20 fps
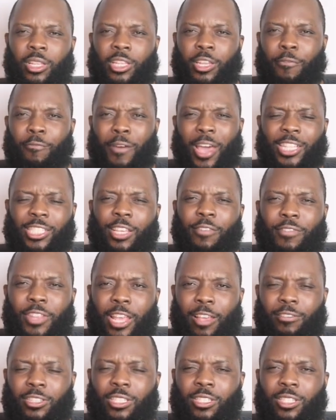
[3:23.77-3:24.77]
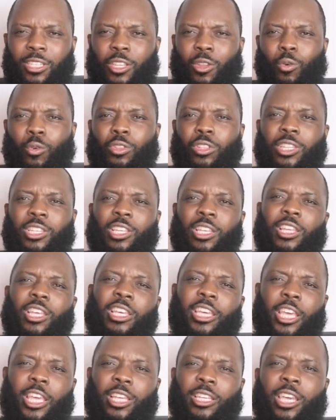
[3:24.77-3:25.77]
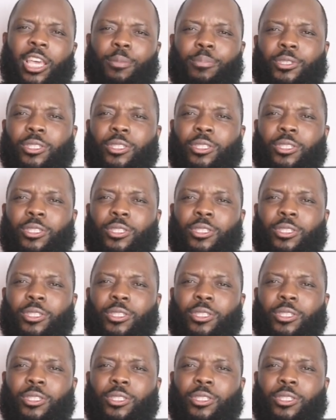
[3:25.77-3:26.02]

divisiveness, it